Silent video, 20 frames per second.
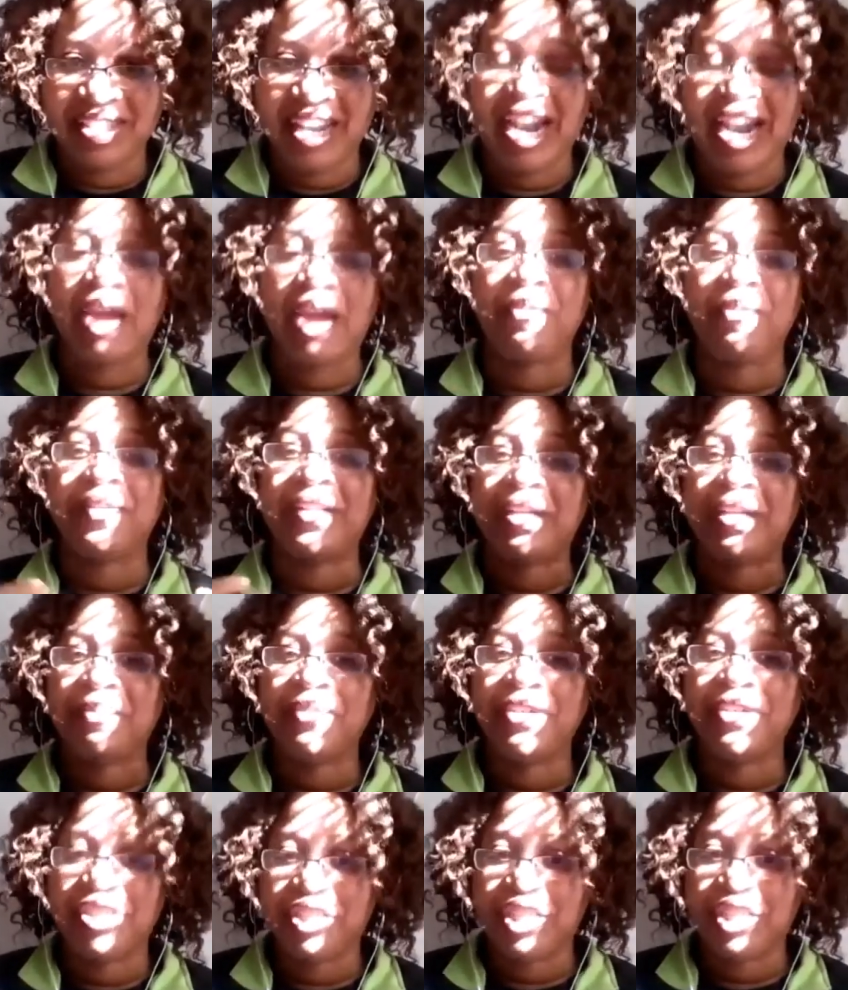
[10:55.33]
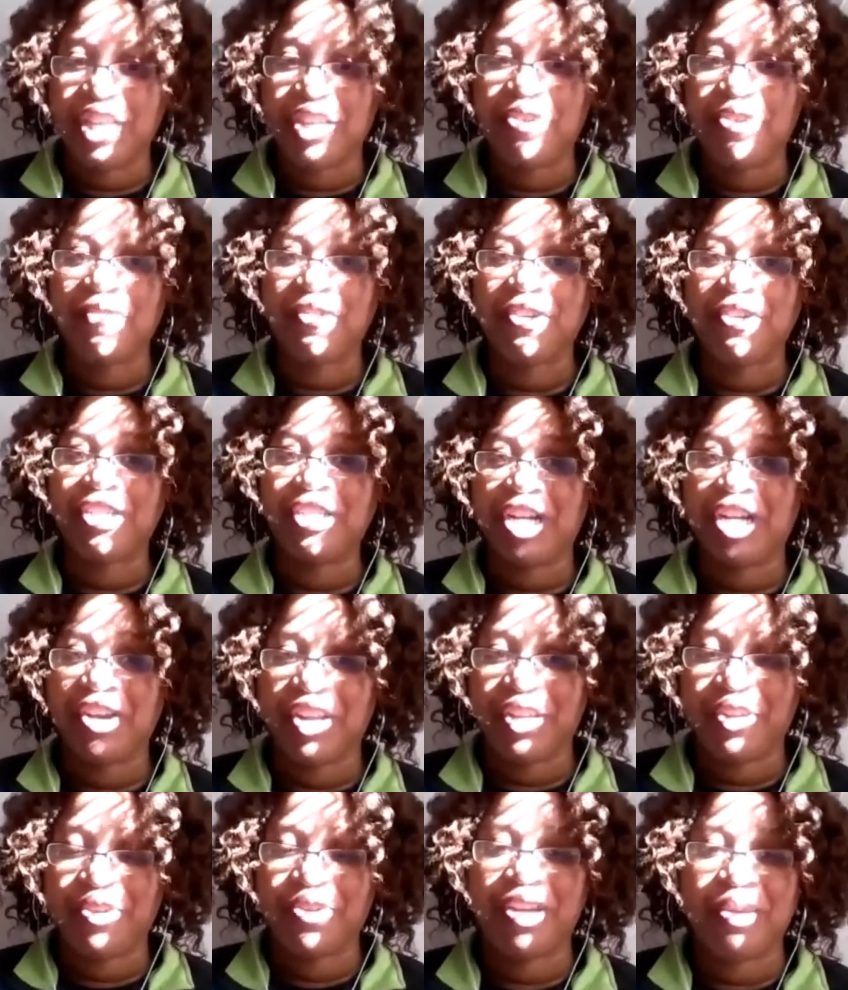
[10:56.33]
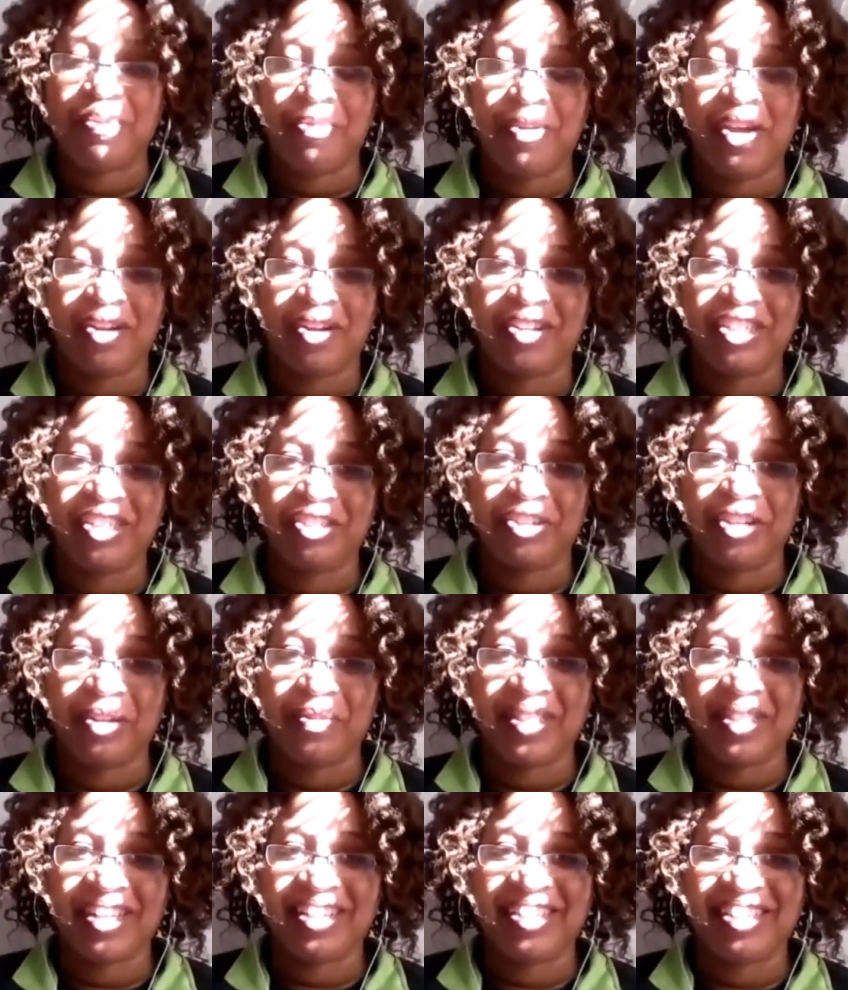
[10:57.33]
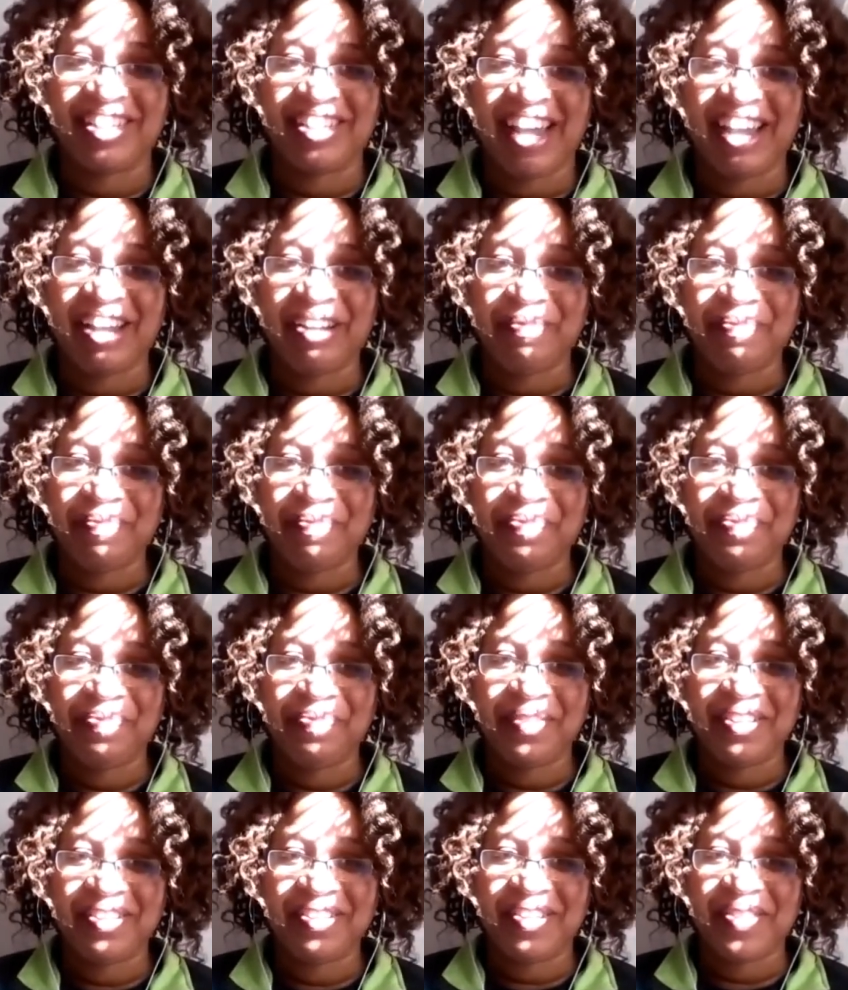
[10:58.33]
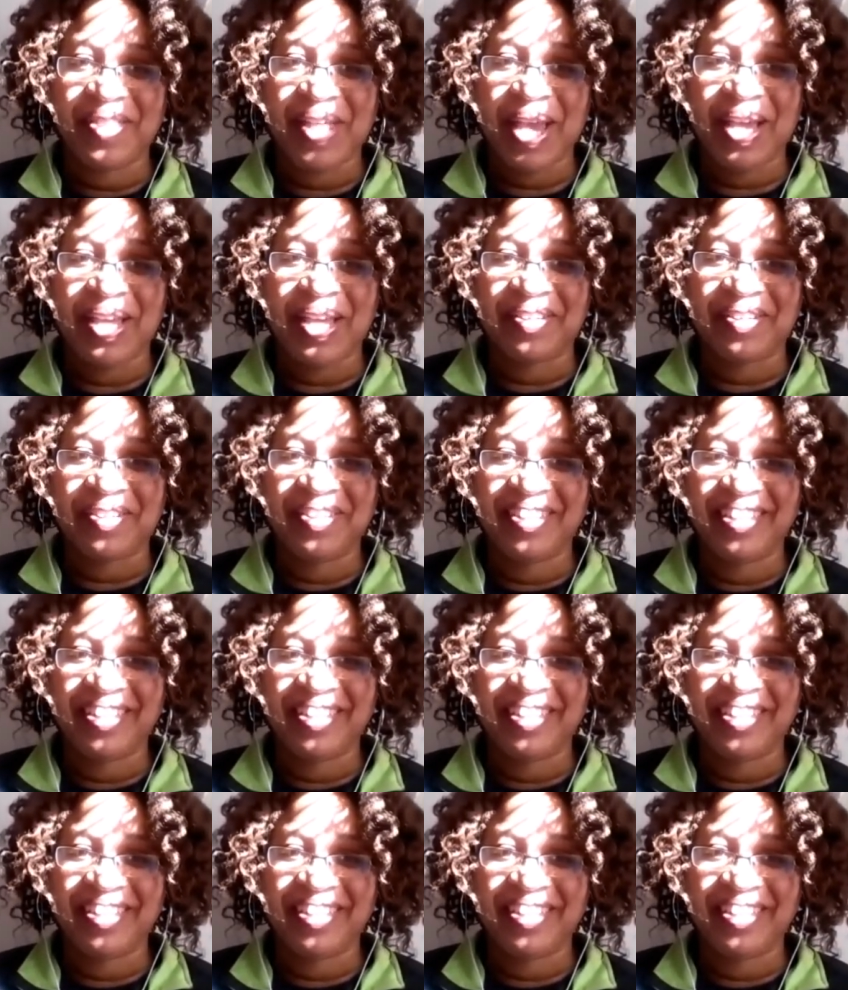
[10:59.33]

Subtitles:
And I really appreciate you for sharing your in progress journey with us today. So thank you.